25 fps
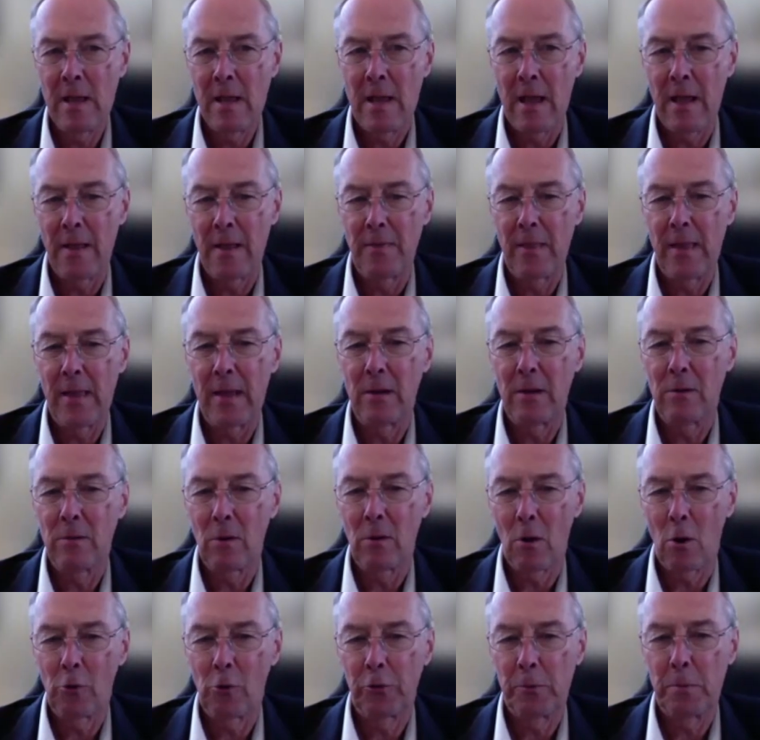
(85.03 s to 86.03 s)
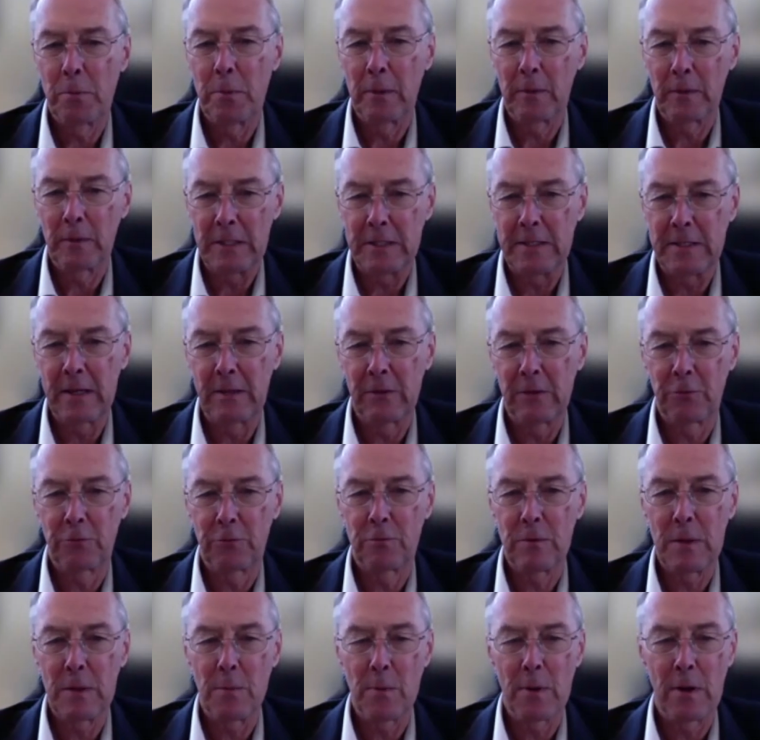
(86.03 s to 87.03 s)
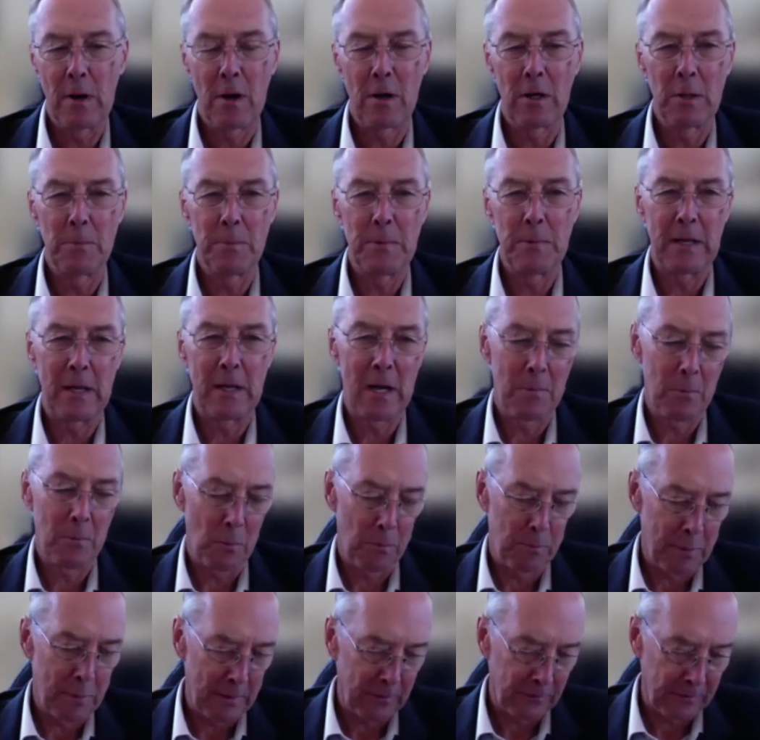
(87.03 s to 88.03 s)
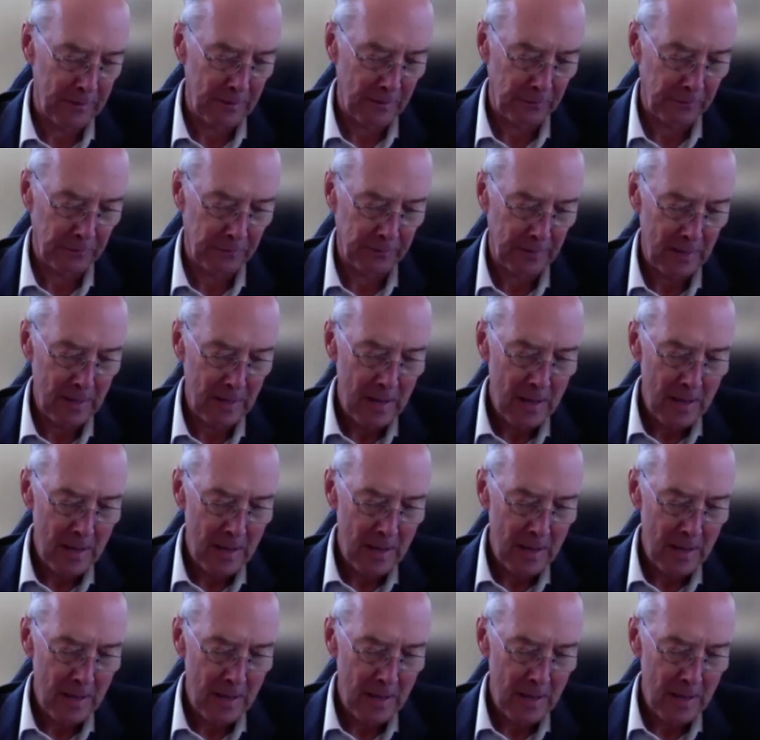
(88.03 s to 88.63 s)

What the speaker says: and then ultimately dentistry went on to become a business.